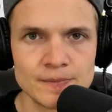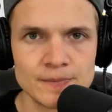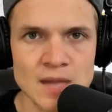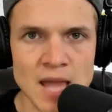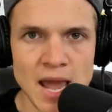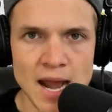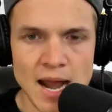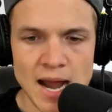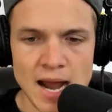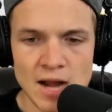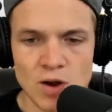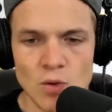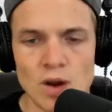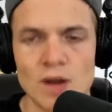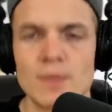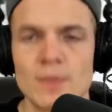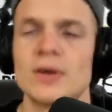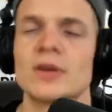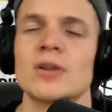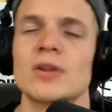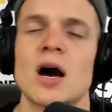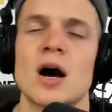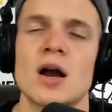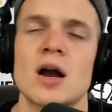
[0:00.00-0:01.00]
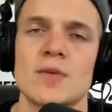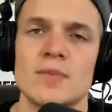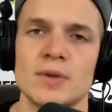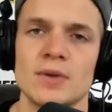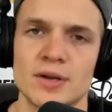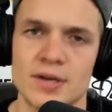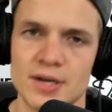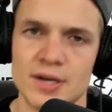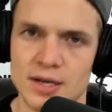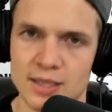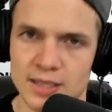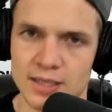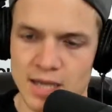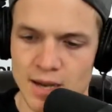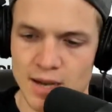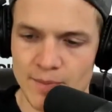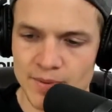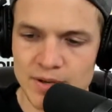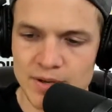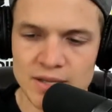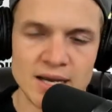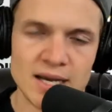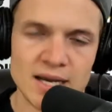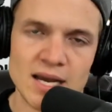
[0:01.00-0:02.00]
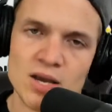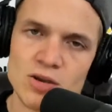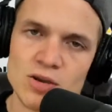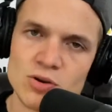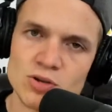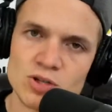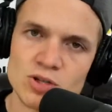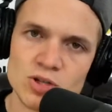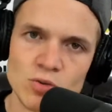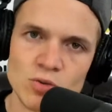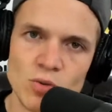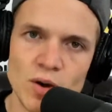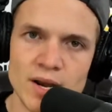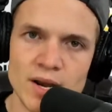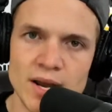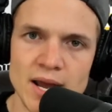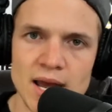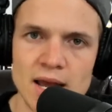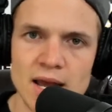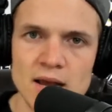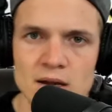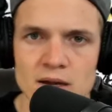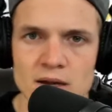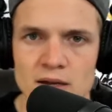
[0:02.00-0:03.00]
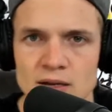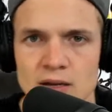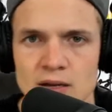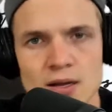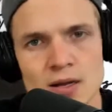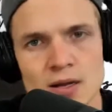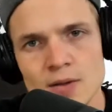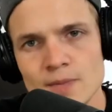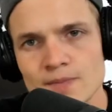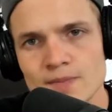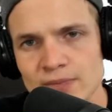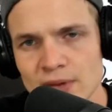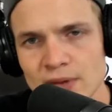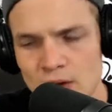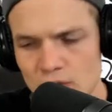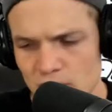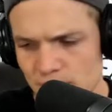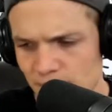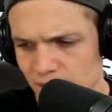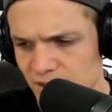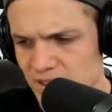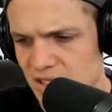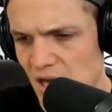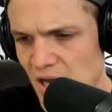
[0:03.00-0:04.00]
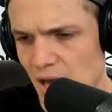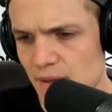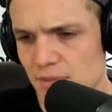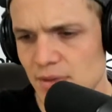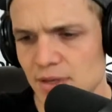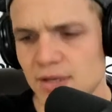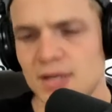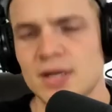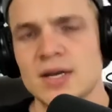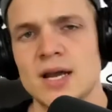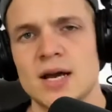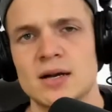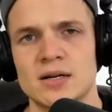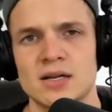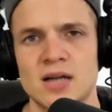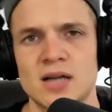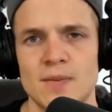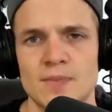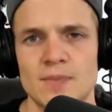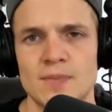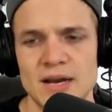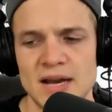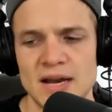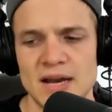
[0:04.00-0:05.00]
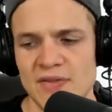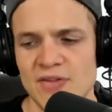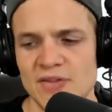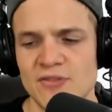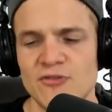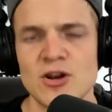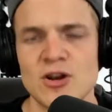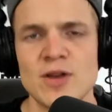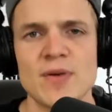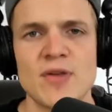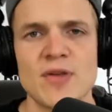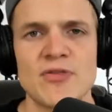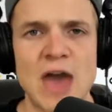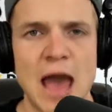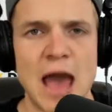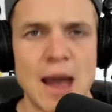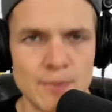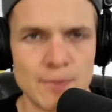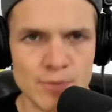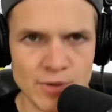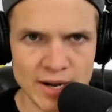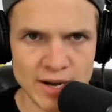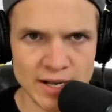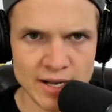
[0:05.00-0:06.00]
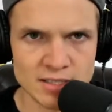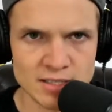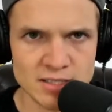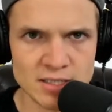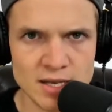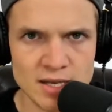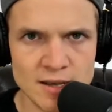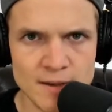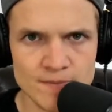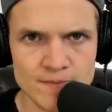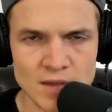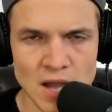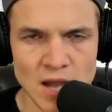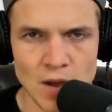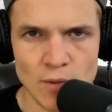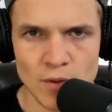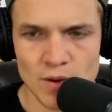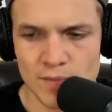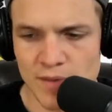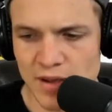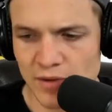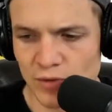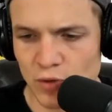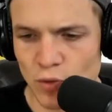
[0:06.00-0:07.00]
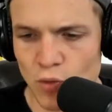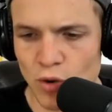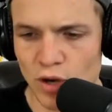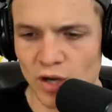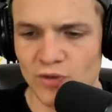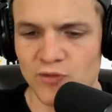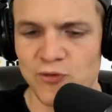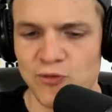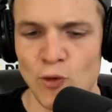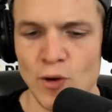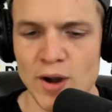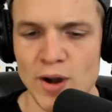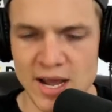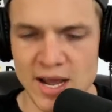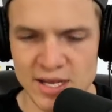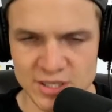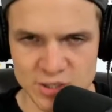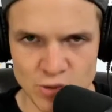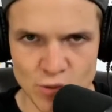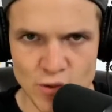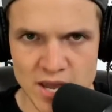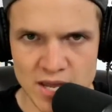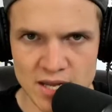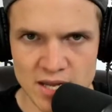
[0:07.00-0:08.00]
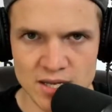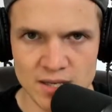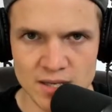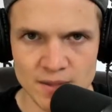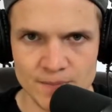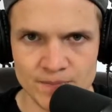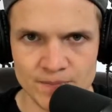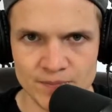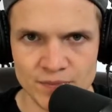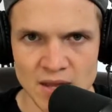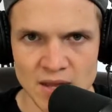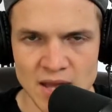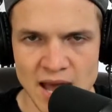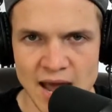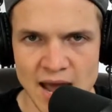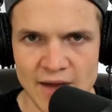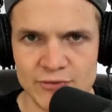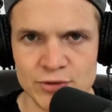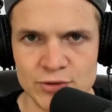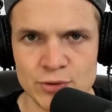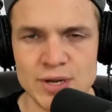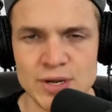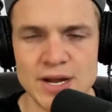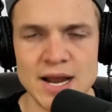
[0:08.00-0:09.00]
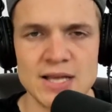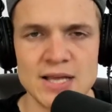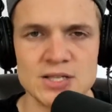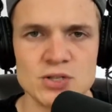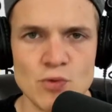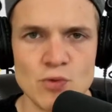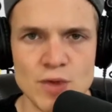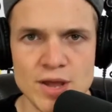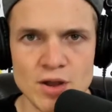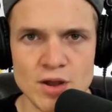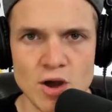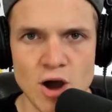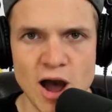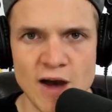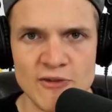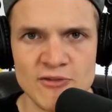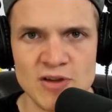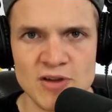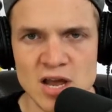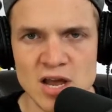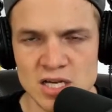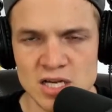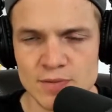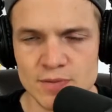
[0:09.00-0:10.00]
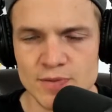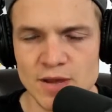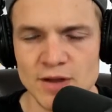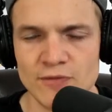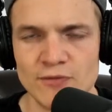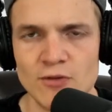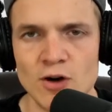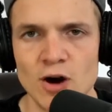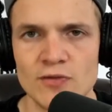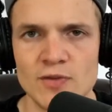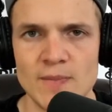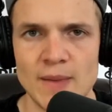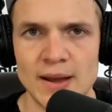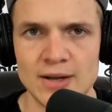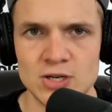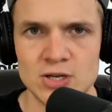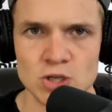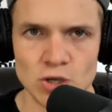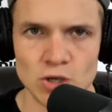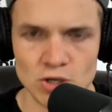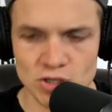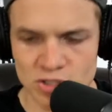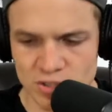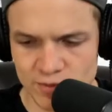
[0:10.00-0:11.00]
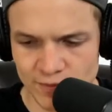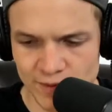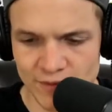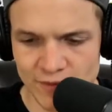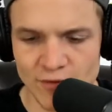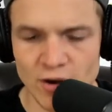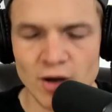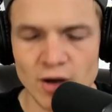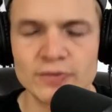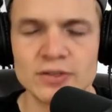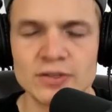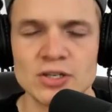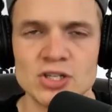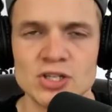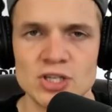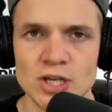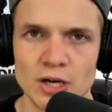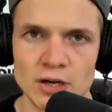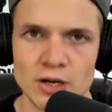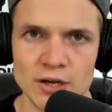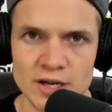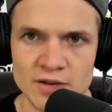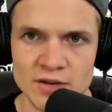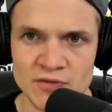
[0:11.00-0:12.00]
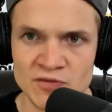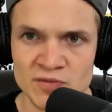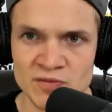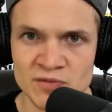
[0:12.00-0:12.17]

And I don't want to build a $100 million company like I used to one day. I want to build a $10 million company and have the freedom that that brings. I want to be able to work 4 days a week, have 3 days a week off, to be involved in my church, to be involved in charity,